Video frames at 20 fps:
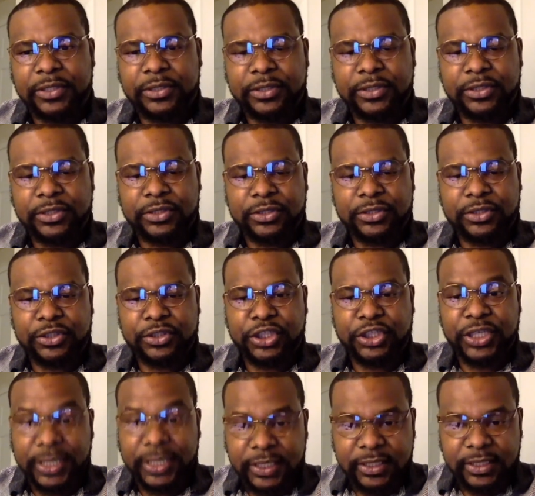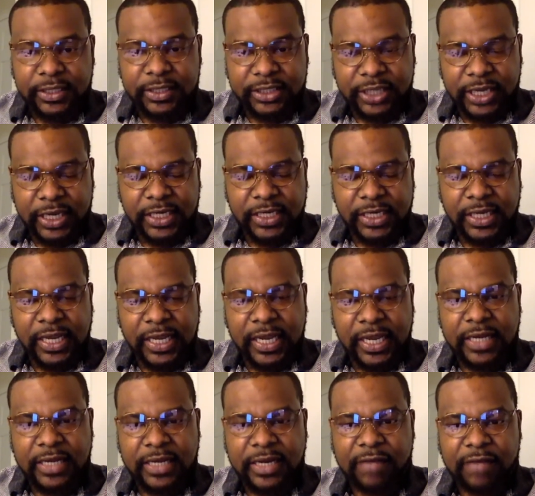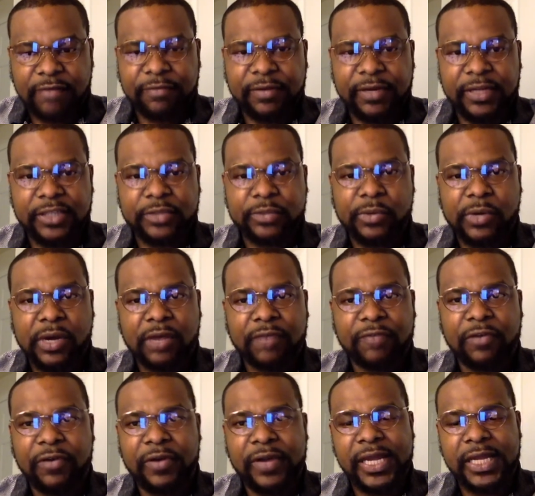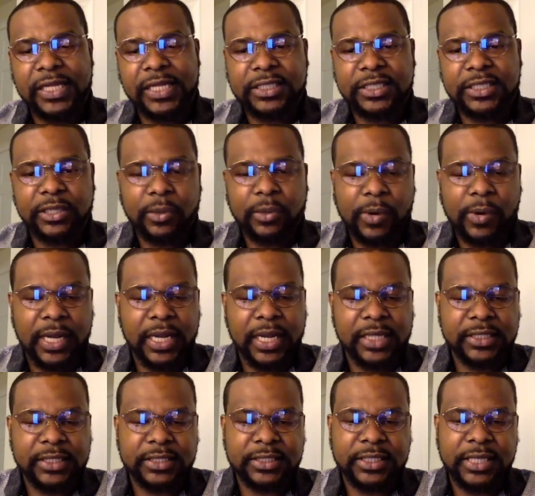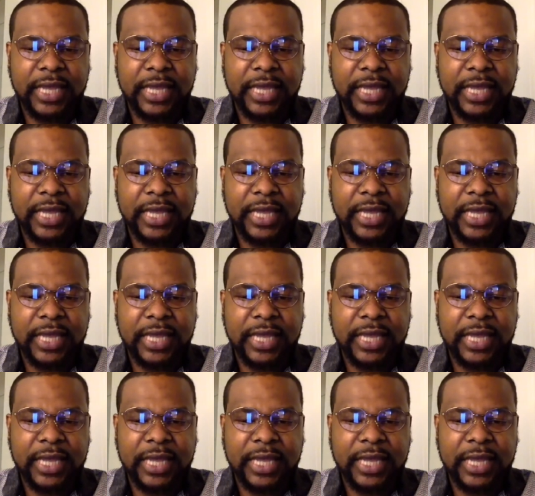It's Jean, Jean dot Francois, Francois